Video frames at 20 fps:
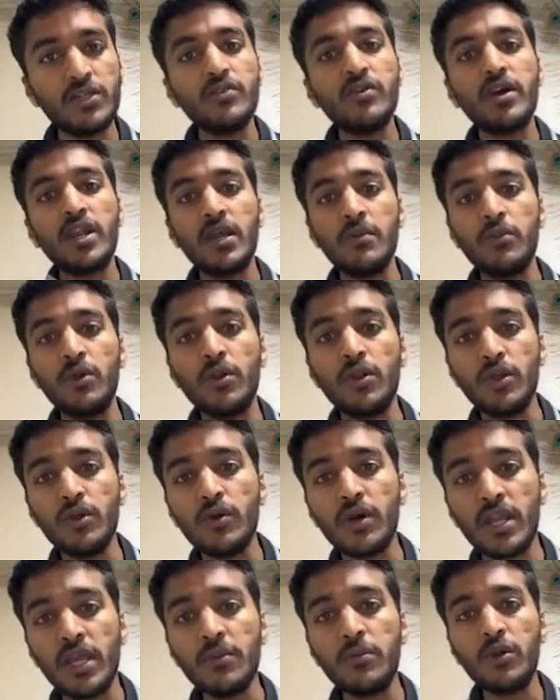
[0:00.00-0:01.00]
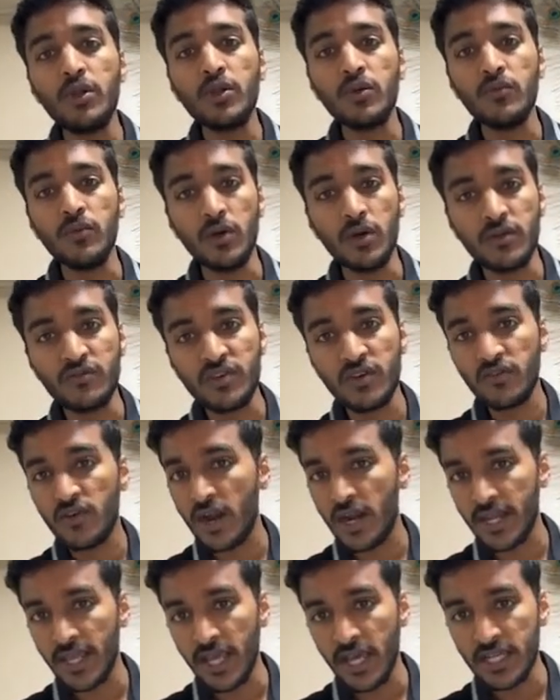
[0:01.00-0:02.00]
you are able to work for
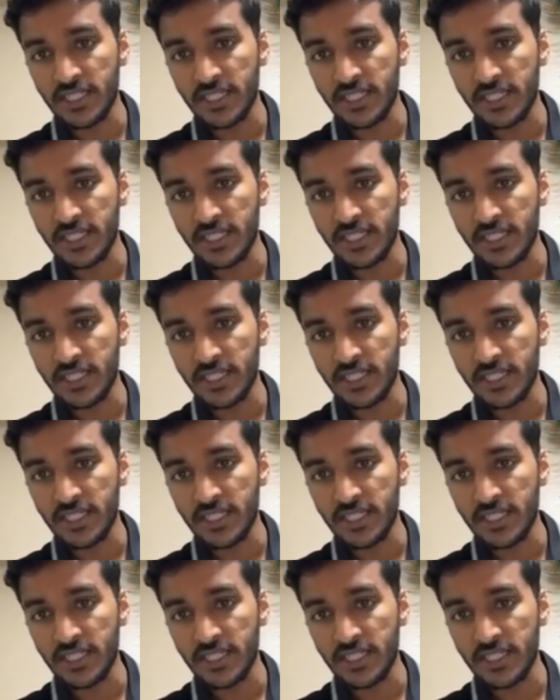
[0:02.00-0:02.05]
40